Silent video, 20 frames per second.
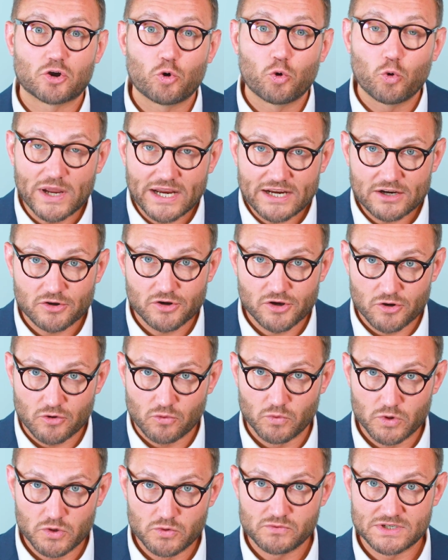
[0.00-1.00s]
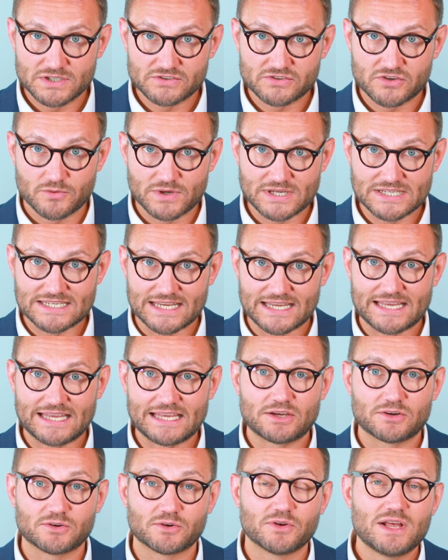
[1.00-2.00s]
quicker your wound is going to
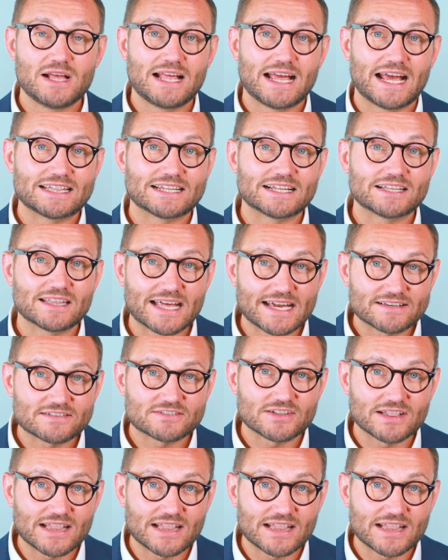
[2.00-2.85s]
heal and the less